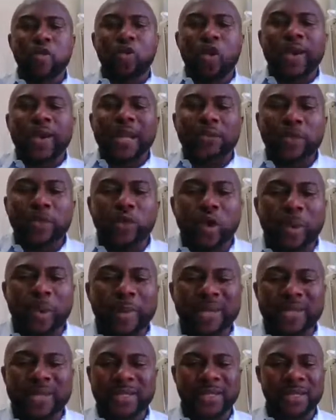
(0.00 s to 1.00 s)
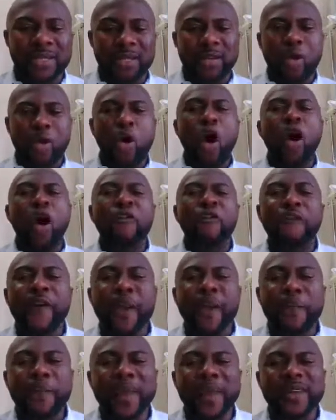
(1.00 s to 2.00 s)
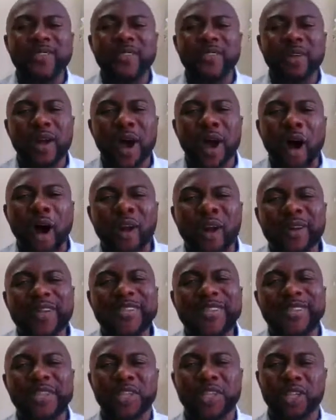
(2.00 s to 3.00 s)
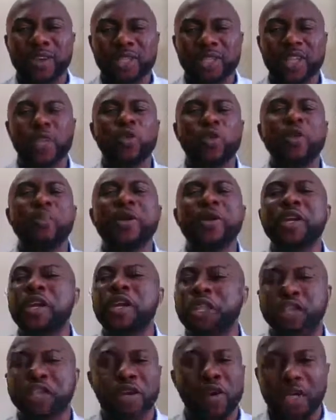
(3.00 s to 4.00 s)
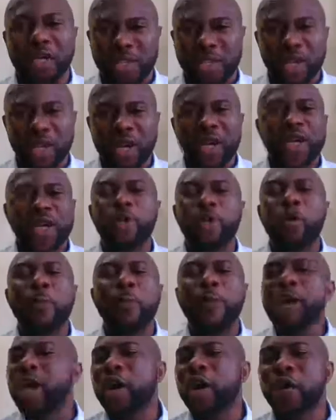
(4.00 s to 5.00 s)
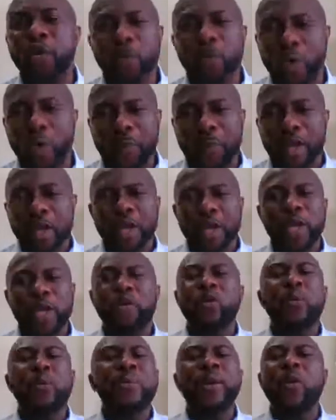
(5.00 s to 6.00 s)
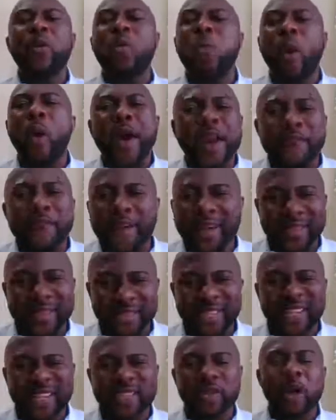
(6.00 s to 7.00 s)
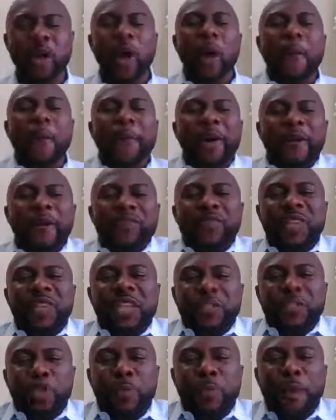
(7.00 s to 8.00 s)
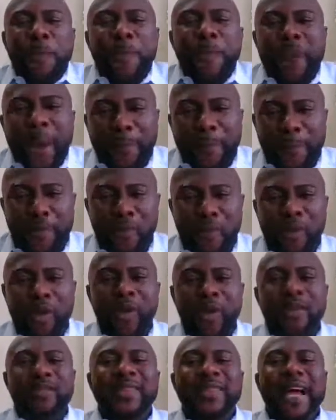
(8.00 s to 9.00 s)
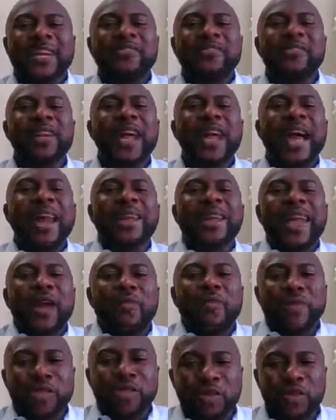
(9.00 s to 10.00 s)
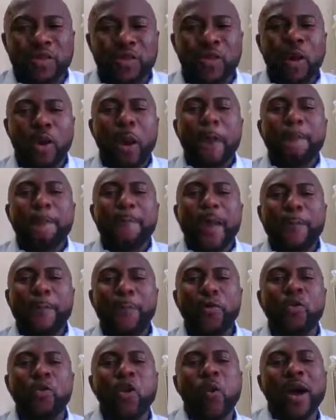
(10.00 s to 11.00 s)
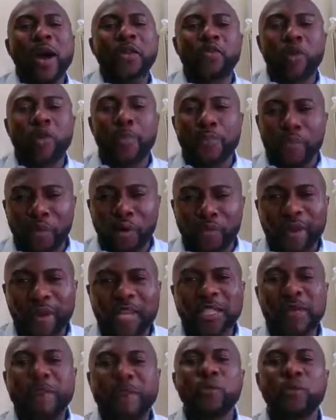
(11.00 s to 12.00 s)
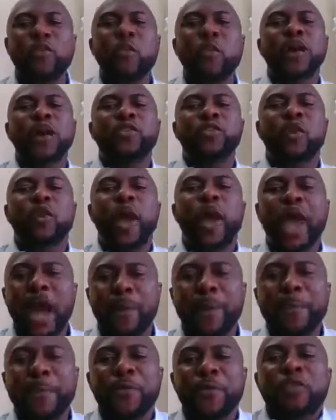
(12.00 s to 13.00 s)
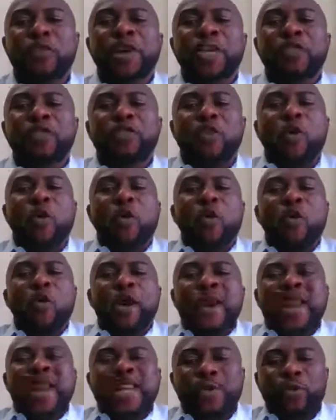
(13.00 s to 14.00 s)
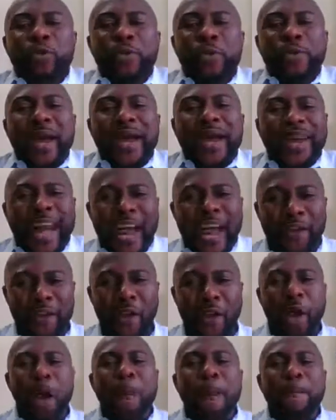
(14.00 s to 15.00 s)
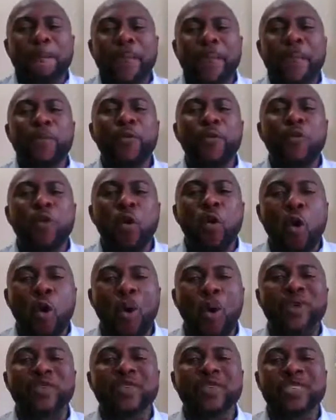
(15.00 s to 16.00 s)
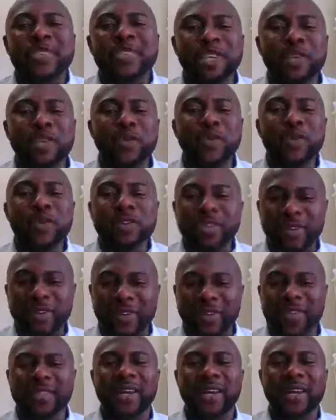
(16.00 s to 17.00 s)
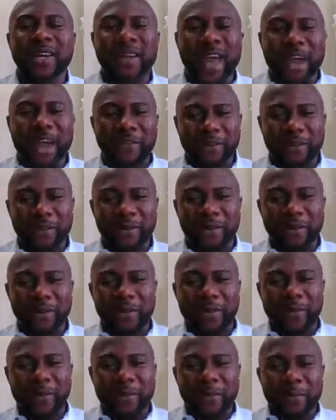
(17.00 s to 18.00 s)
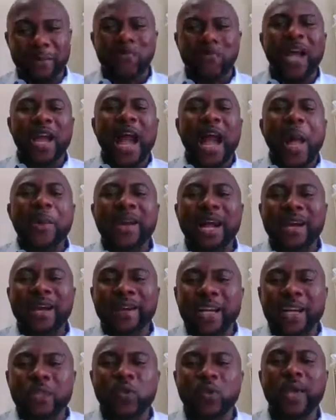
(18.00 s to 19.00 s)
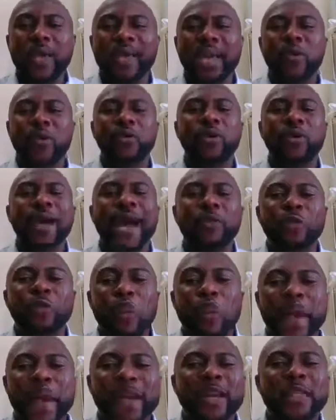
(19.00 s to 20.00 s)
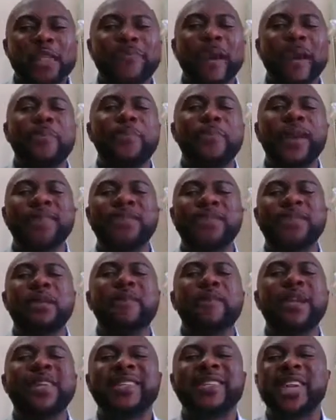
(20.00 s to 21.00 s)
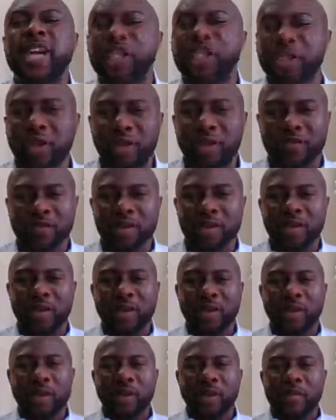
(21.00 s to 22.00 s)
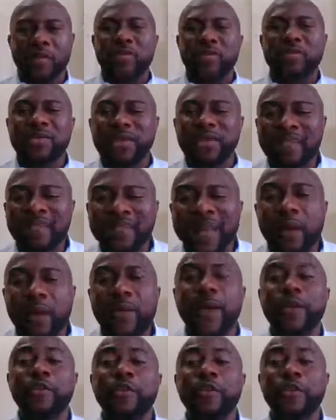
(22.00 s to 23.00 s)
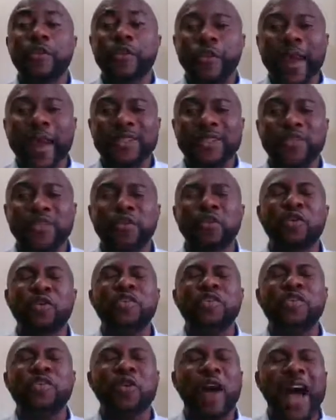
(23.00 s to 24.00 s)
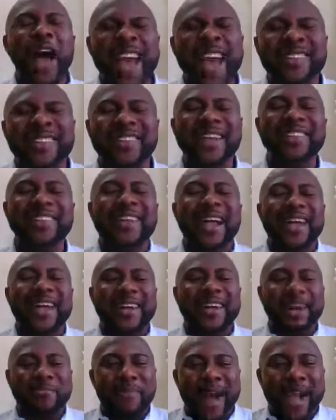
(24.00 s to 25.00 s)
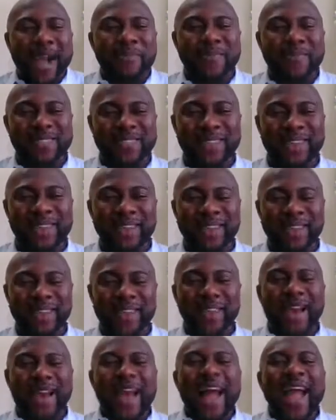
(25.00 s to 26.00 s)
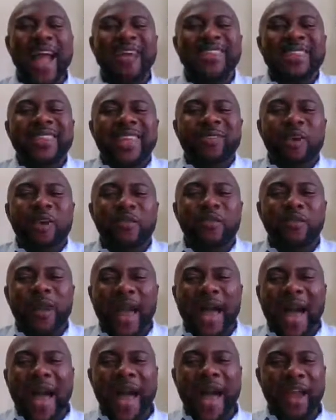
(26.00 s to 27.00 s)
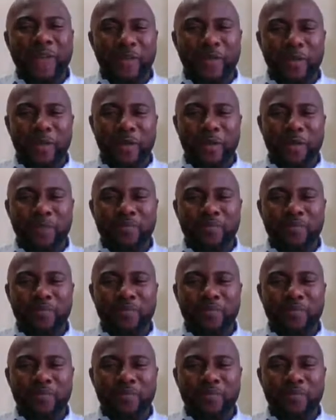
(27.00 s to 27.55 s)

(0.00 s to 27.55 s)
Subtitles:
connect with community or faith-based organizations. It could be your church, it could be a group, it could be whatever it is, but this should be people that really align with you, people who want your progress, people who want your help, people who need you to be alive, people who want to see you succeed in life. Another great way again you can handle pain is by practicing meditation. You sit down and you reflect, you close your eyes like Dalai Lama will say, and think of life.